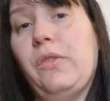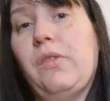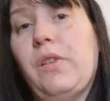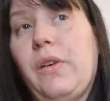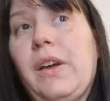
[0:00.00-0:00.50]

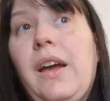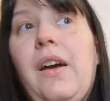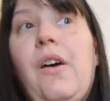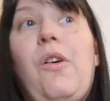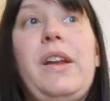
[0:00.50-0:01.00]
So
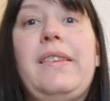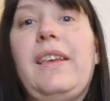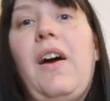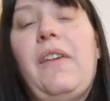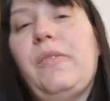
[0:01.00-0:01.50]
honestly,
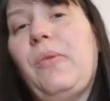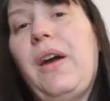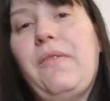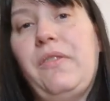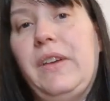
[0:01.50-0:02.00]
I have to put
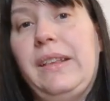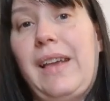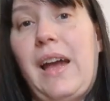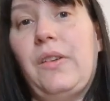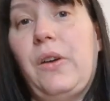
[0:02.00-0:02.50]
everything
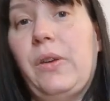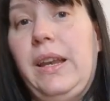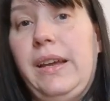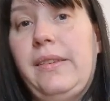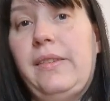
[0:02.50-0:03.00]
down on a
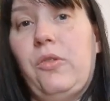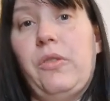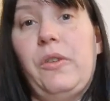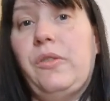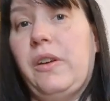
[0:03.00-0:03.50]
list or
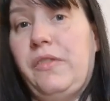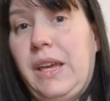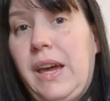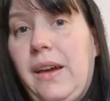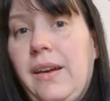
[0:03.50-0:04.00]
else I
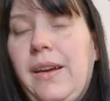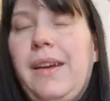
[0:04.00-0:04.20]
forget.